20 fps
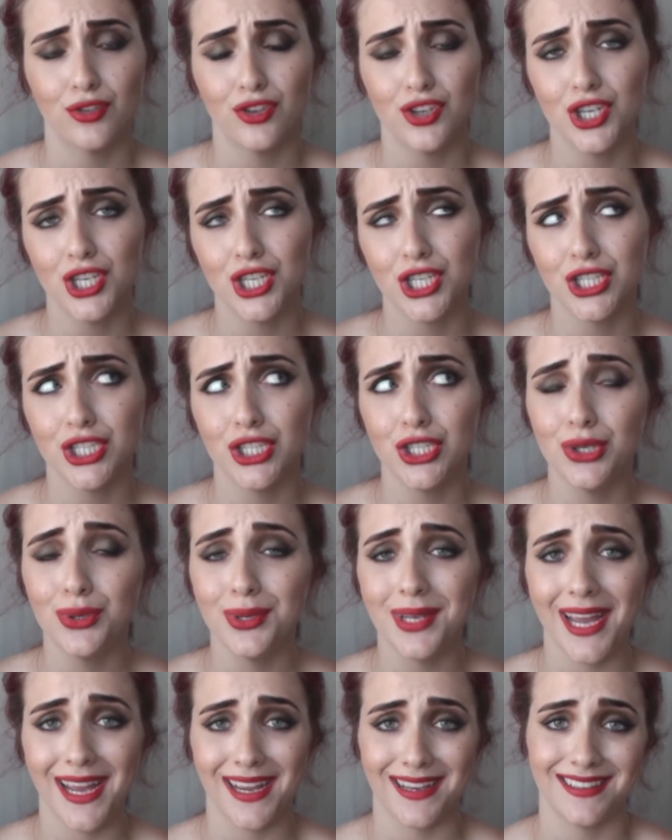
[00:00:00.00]
took
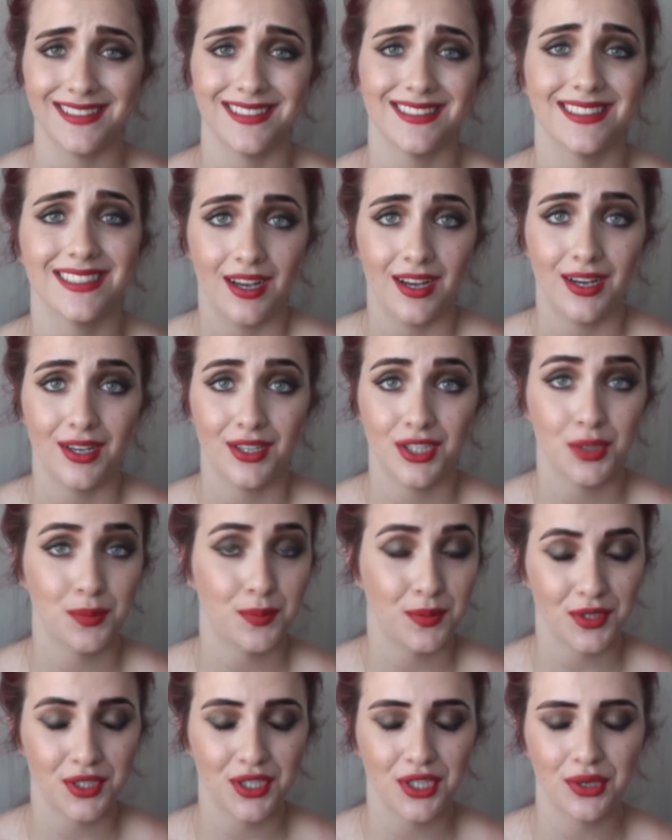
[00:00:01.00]
2 days to
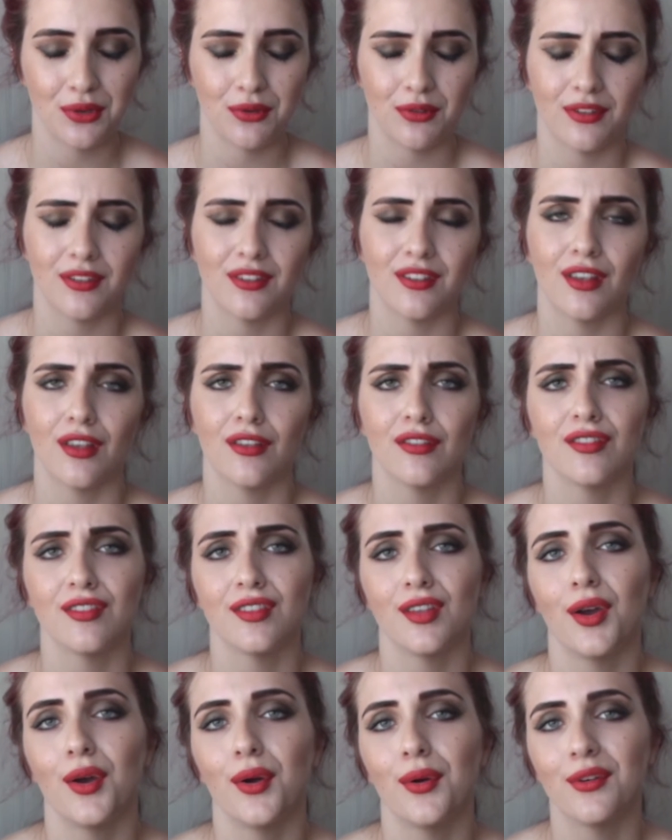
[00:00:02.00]
produce.
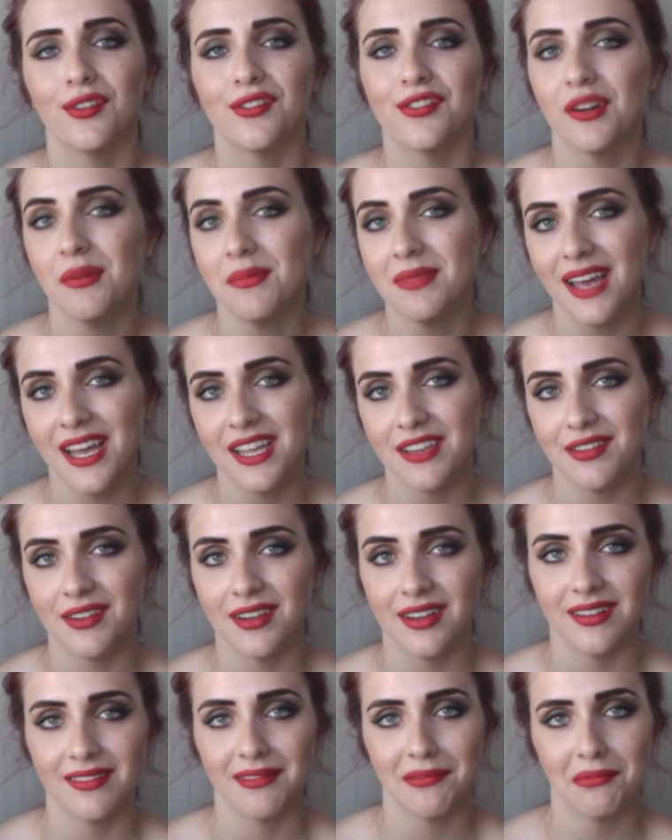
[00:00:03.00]
So from that you